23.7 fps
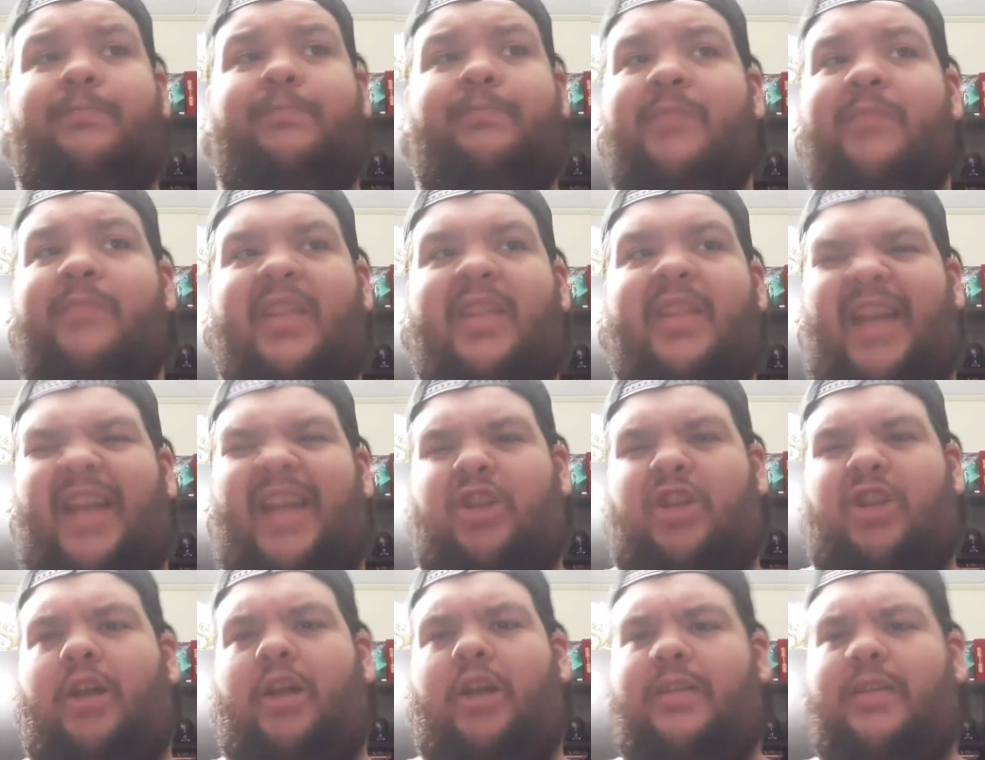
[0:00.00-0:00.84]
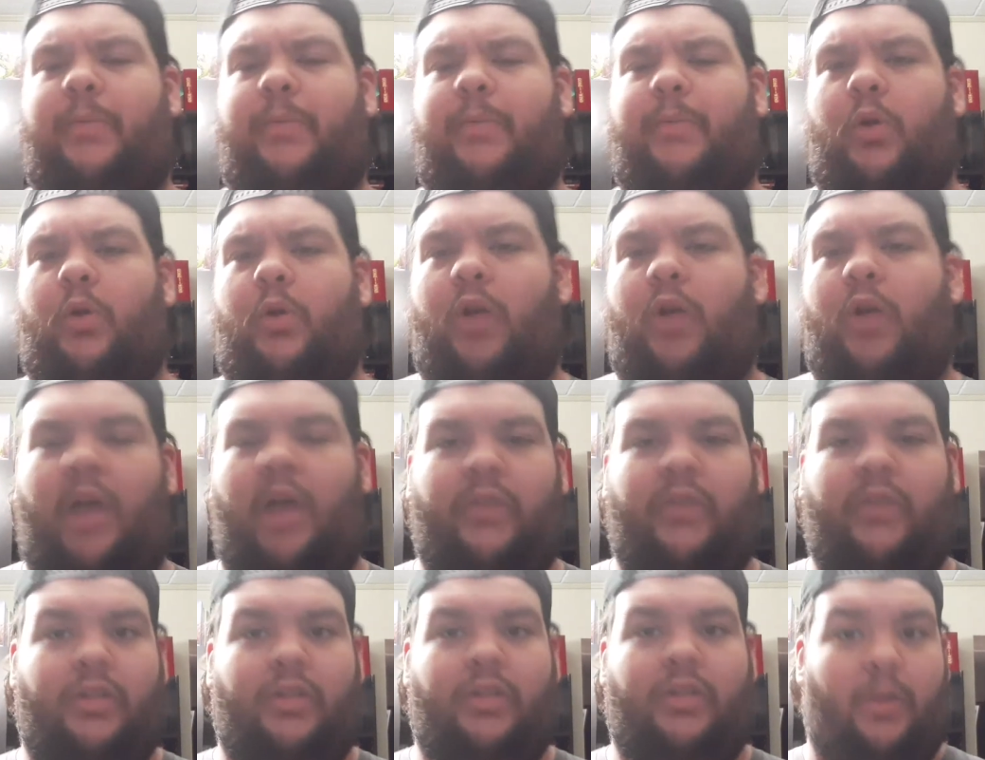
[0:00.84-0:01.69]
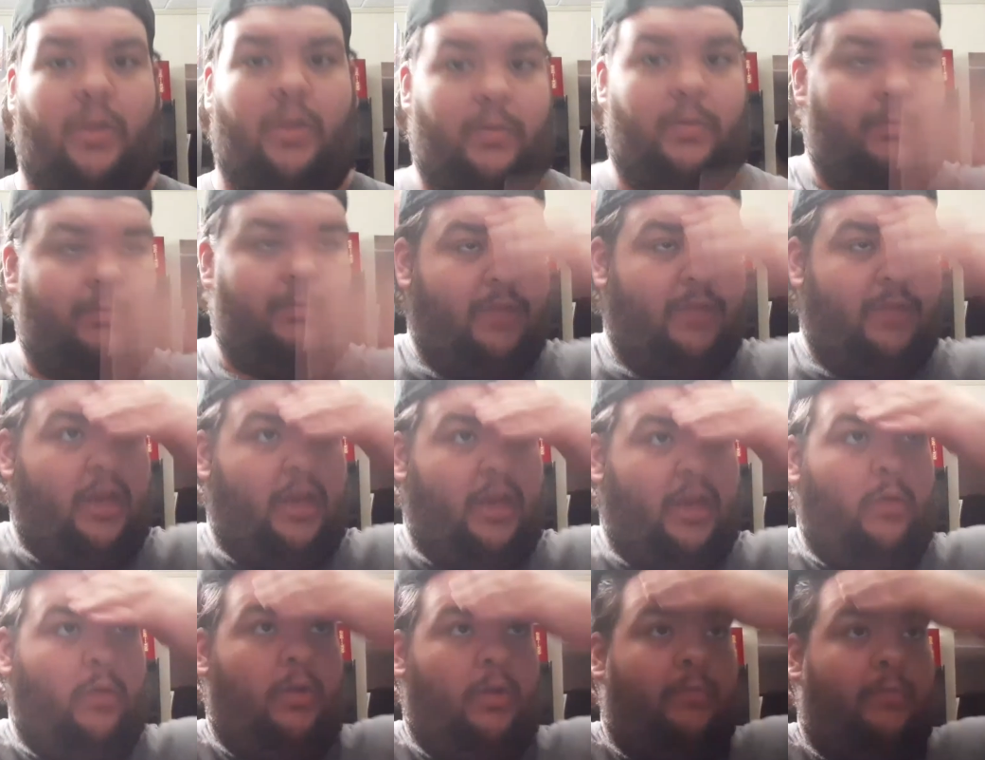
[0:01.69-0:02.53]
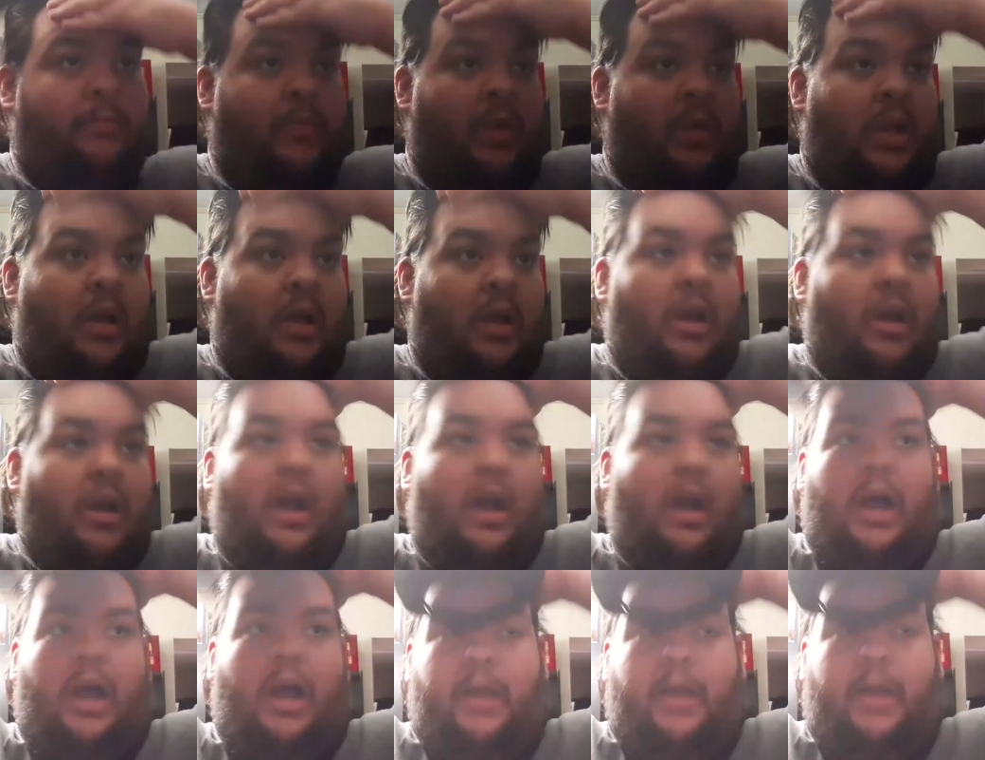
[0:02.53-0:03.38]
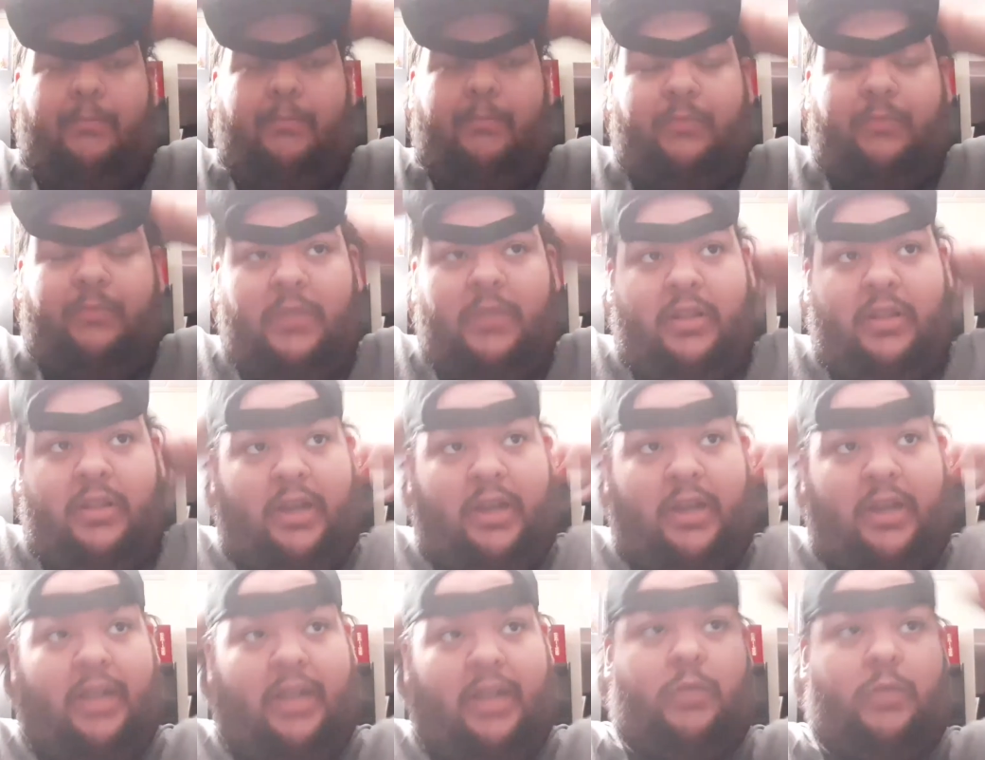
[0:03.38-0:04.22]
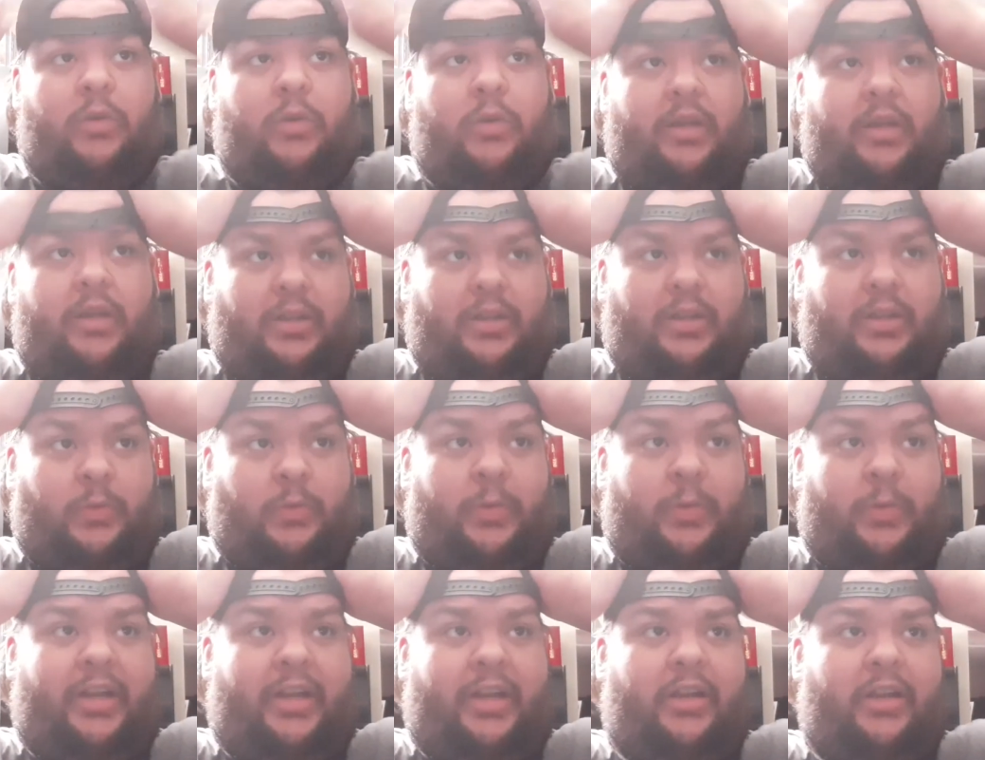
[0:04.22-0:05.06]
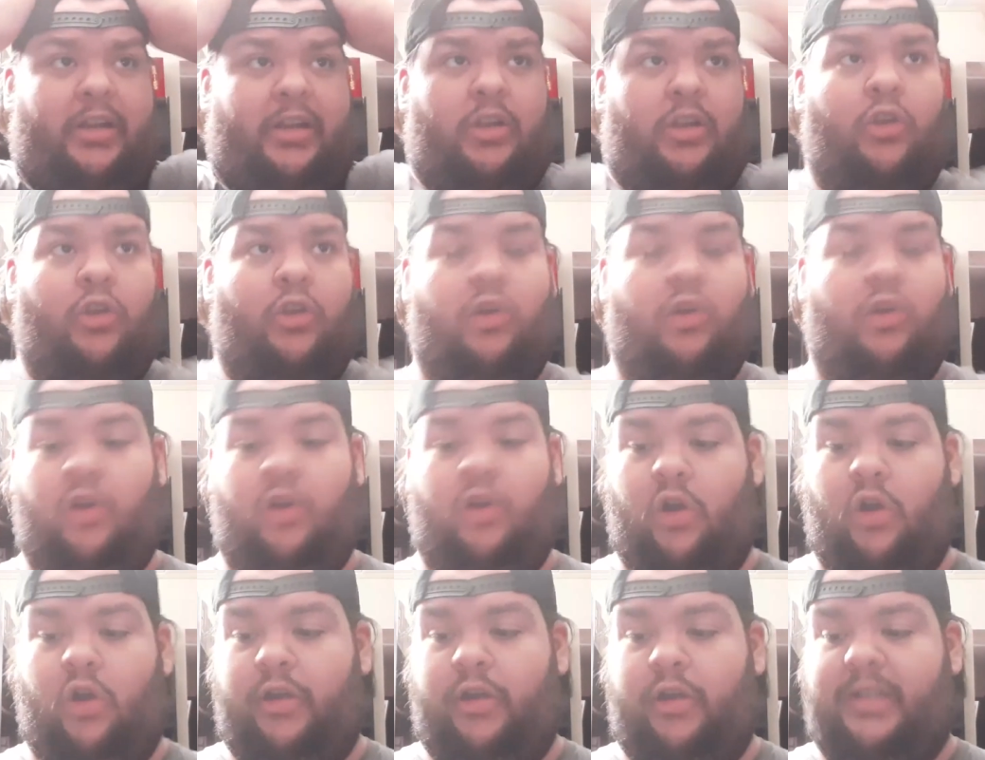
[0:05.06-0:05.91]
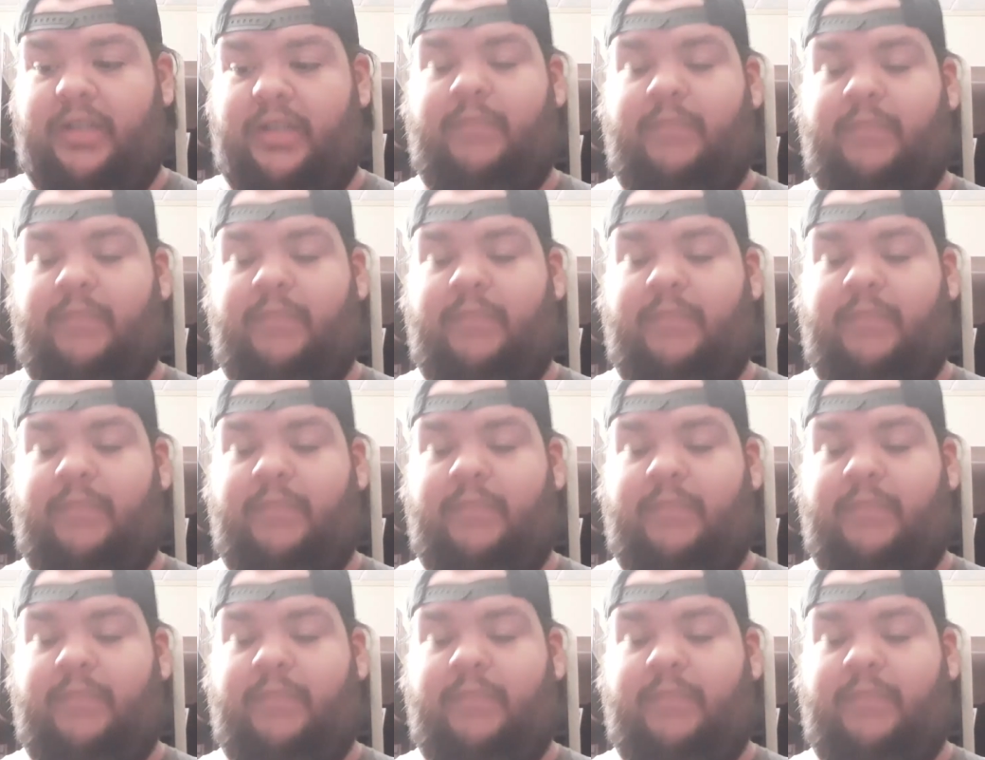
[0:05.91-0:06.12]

that's not a typical novel. So anyway, um, the next one is read your longest